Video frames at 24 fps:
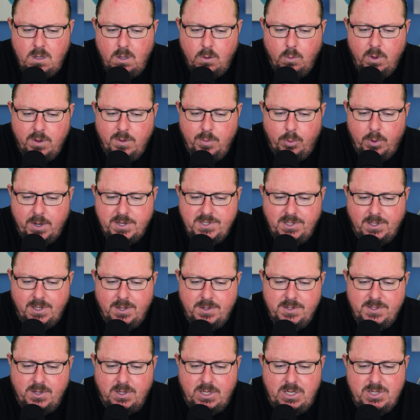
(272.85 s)
with bridge
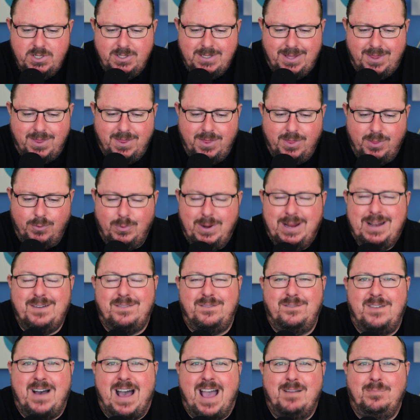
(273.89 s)
loans, they're usually three to
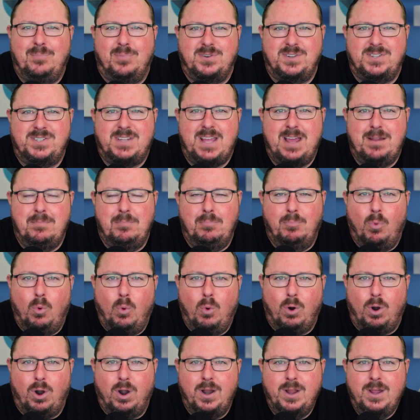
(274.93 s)
five percent
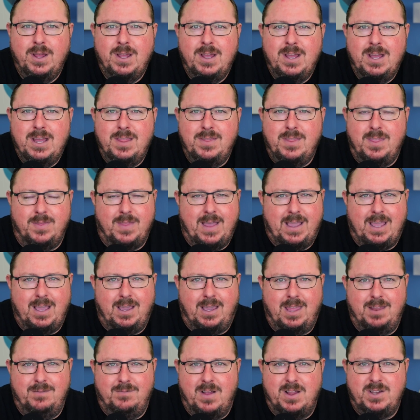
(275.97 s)
more than like a
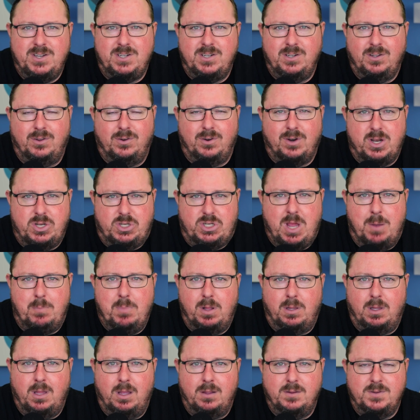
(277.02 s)
conventional or a
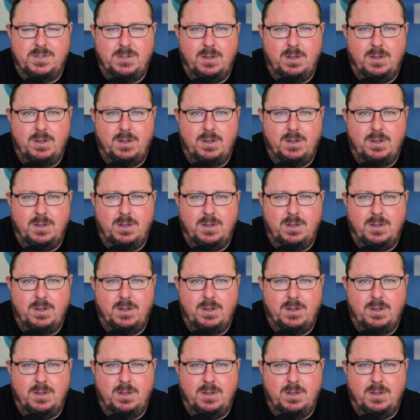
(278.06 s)
jumbo loan.